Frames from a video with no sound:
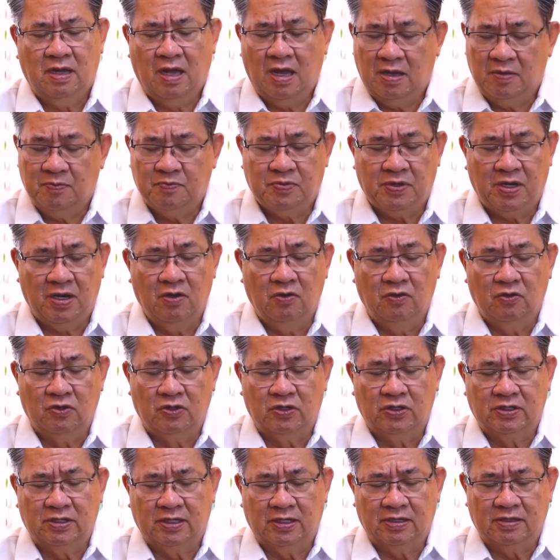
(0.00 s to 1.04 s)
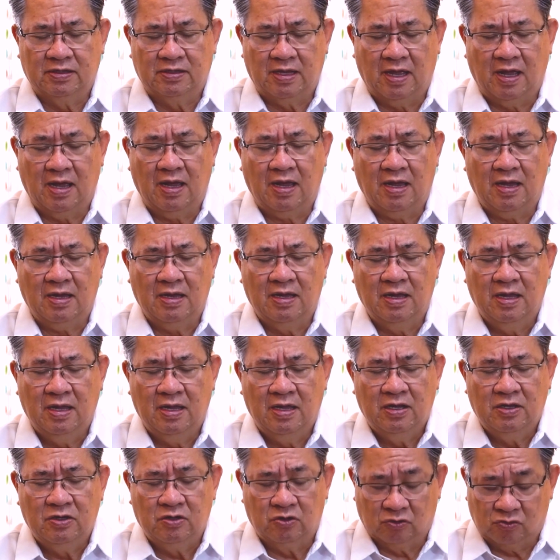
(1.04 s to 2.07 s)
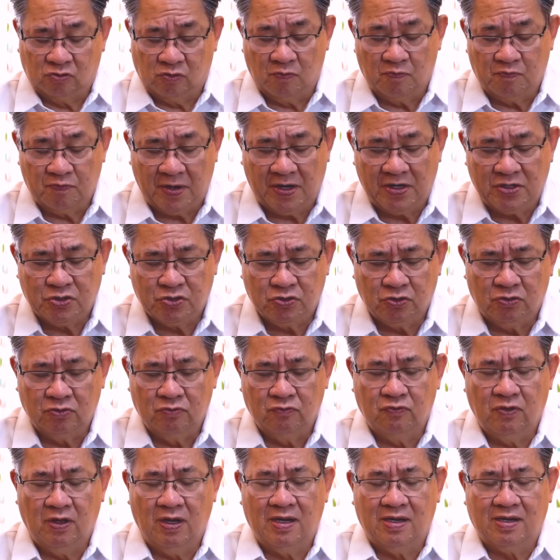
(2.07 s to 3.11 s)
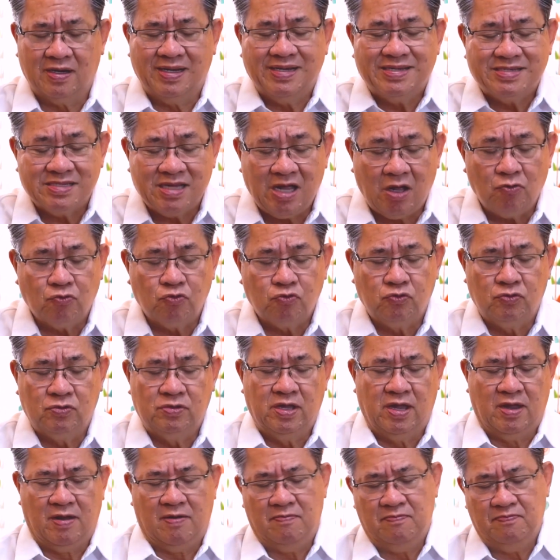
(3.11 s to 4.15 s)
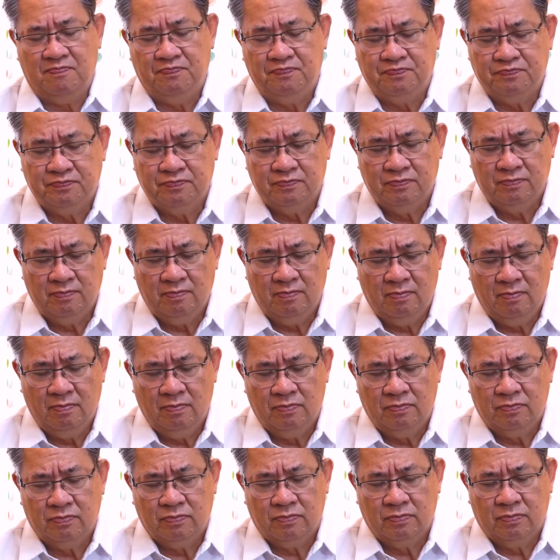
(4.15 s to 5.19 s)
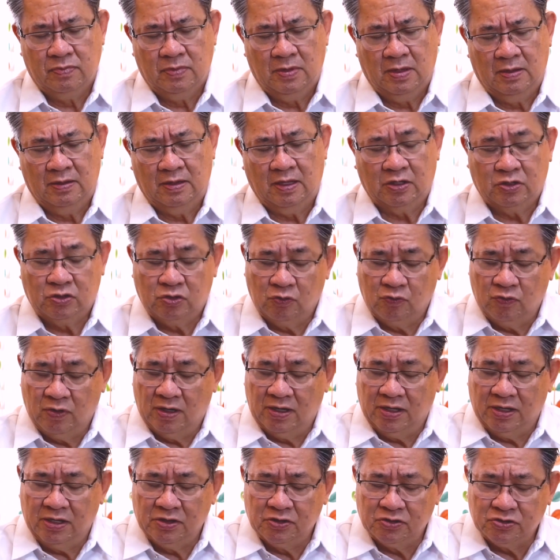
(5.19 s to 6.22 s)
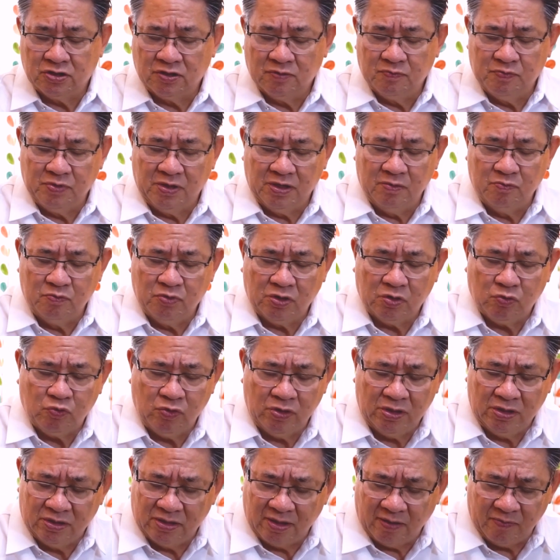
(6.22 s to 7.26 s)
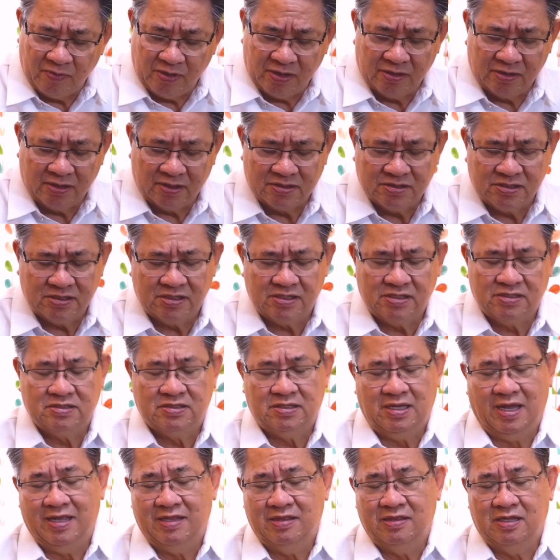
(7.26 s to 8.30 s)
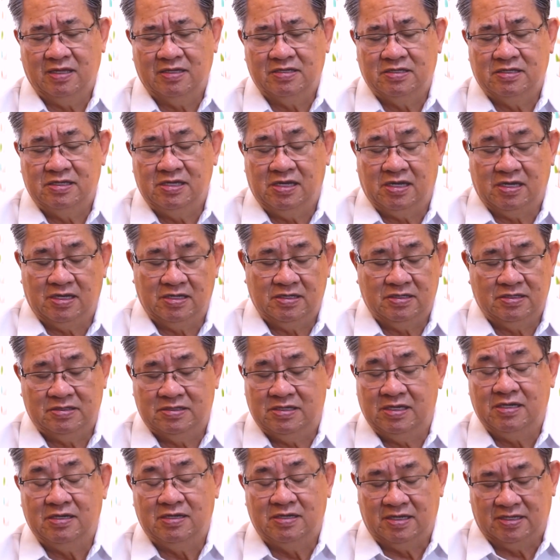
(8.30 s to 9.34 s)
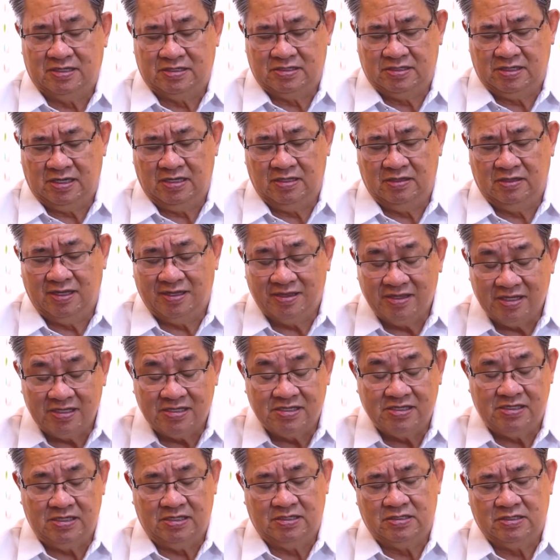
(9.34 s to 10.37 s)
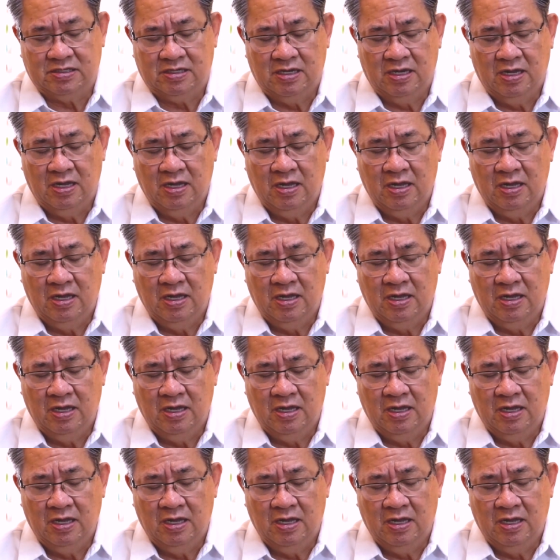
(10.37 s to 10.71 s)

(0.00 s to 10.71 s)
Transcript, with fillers: I pray, Lord, that uh, your compassion will reach out to them, that you will intervene between them in the sick, and the sick, sickness and the disease,